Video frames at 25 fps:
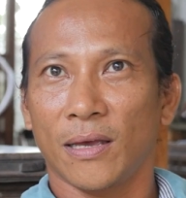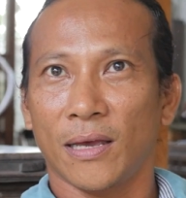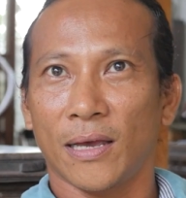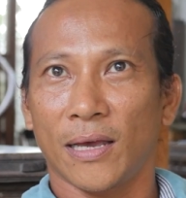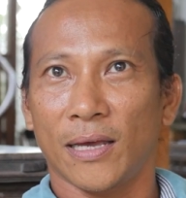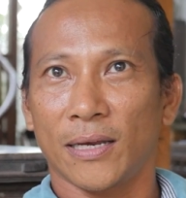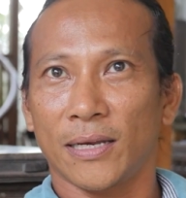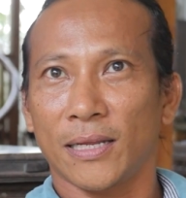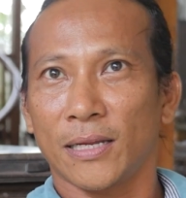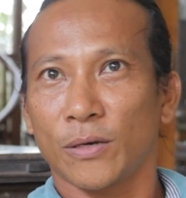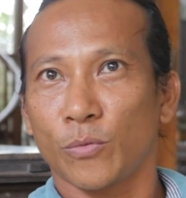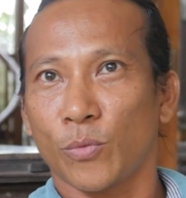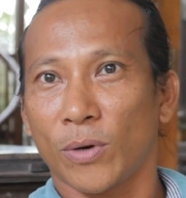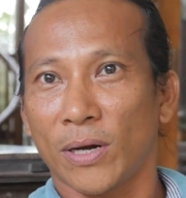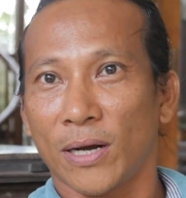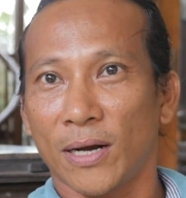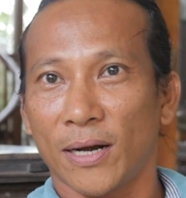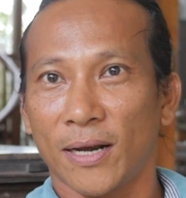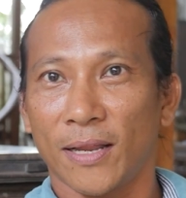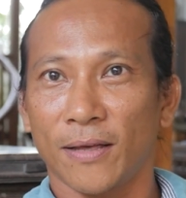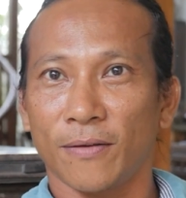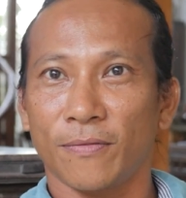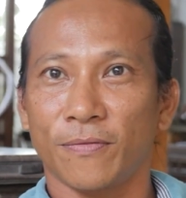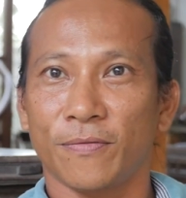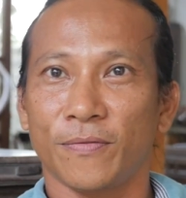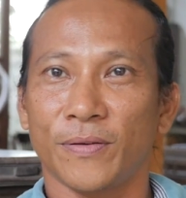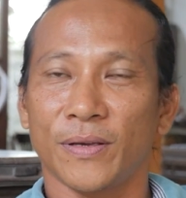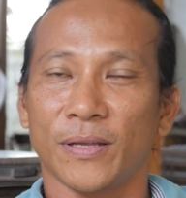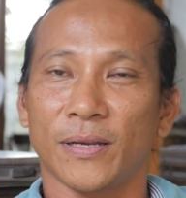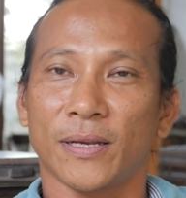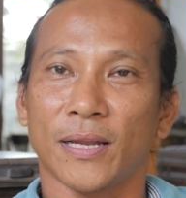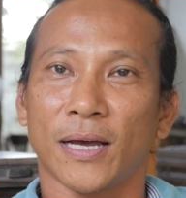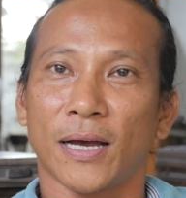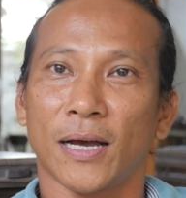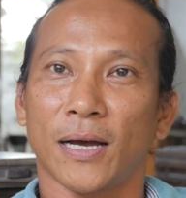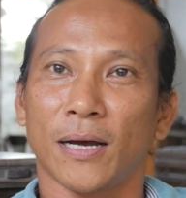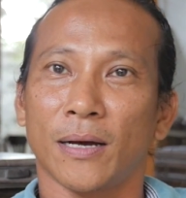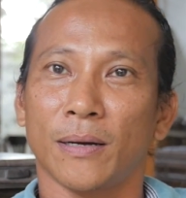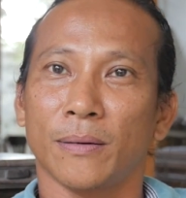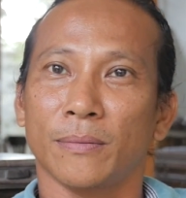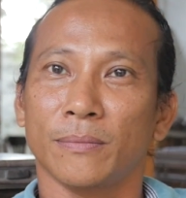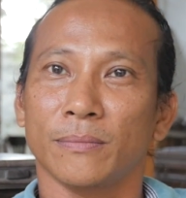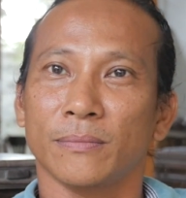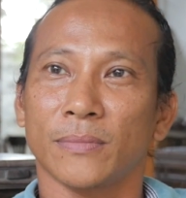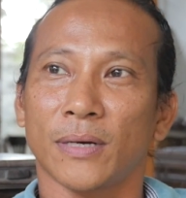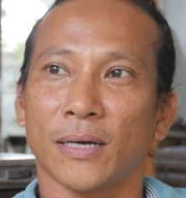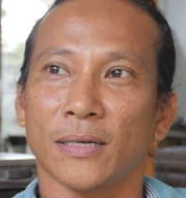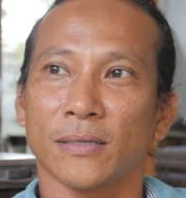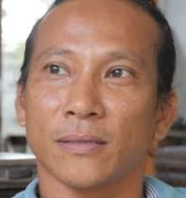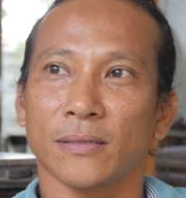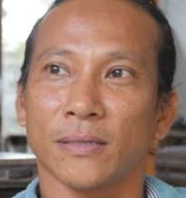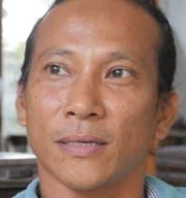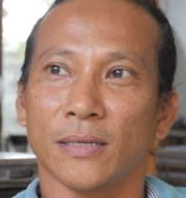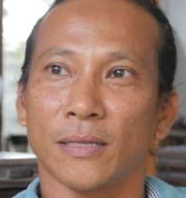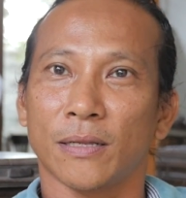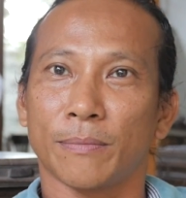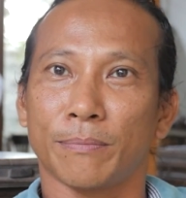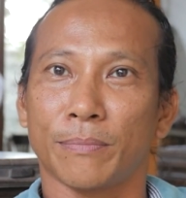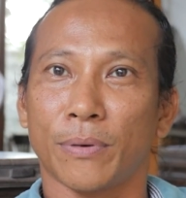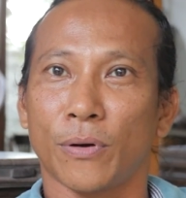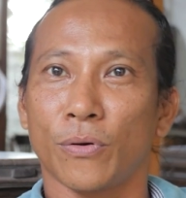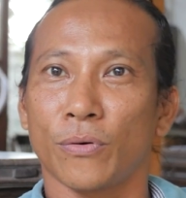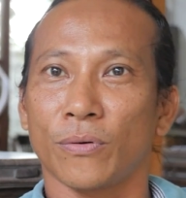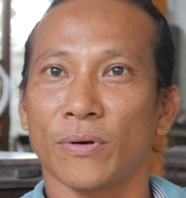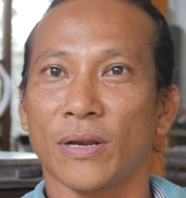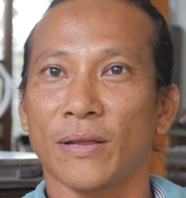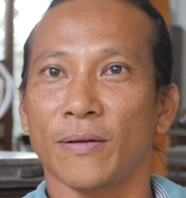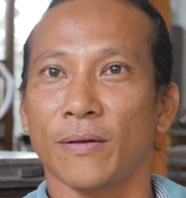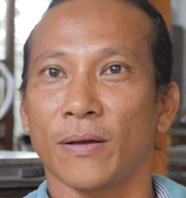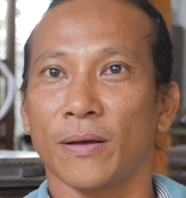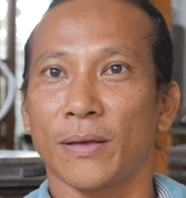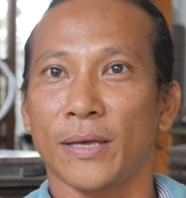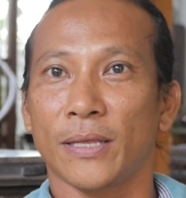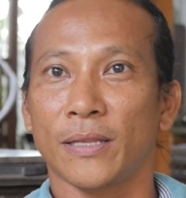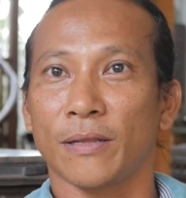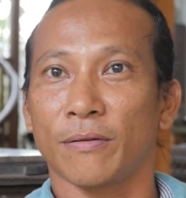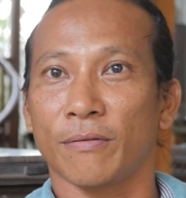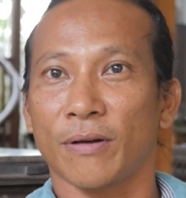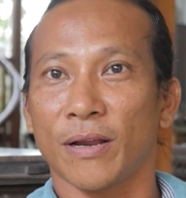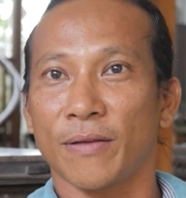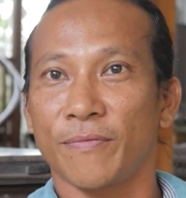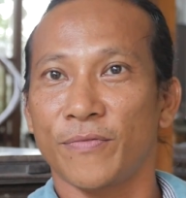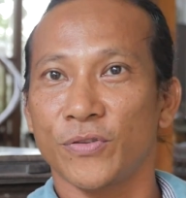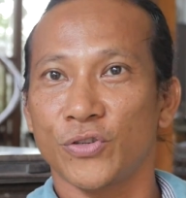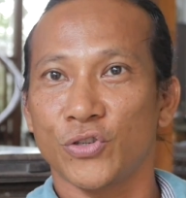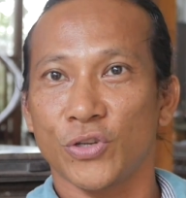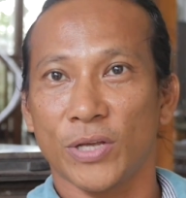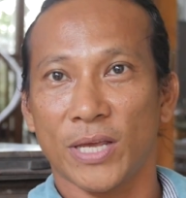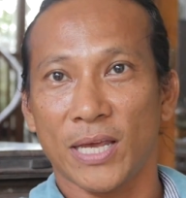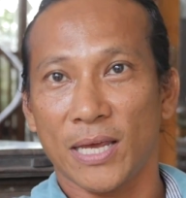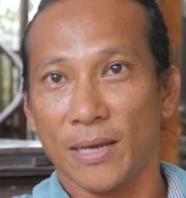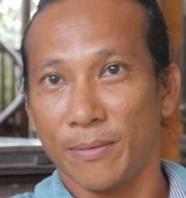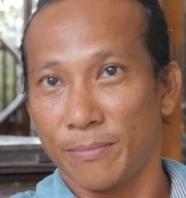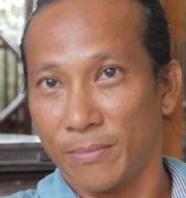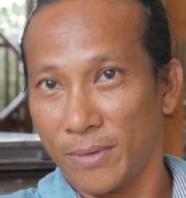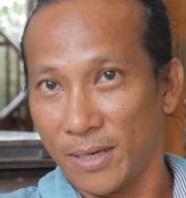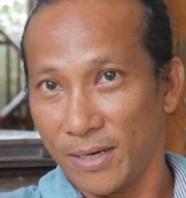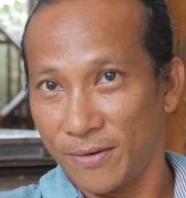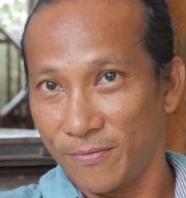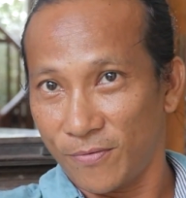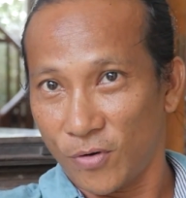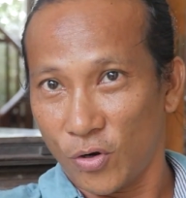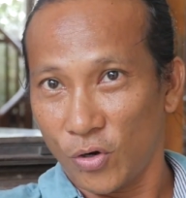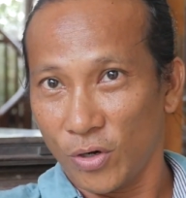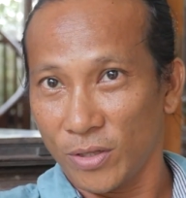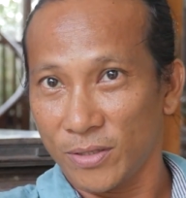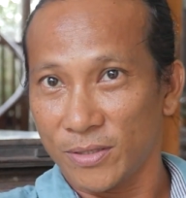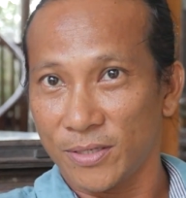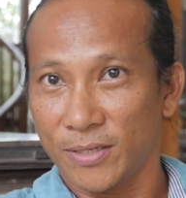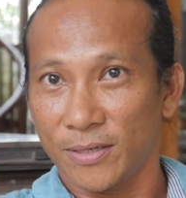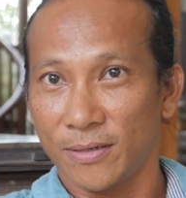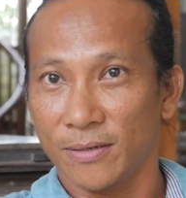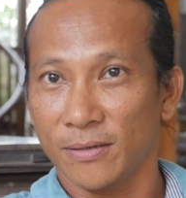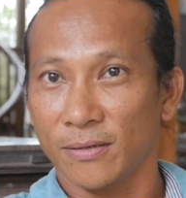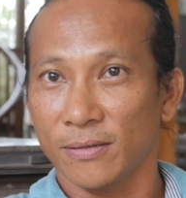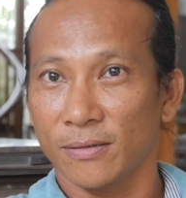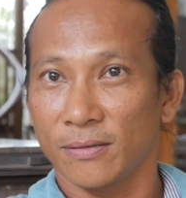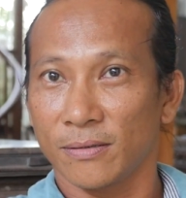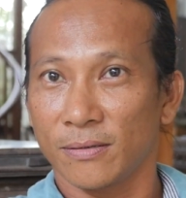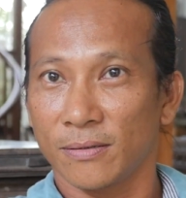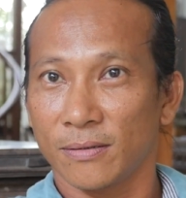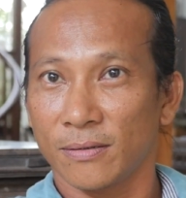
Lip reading: And then when I left Vietnam, in the refugee camp, I volunteered.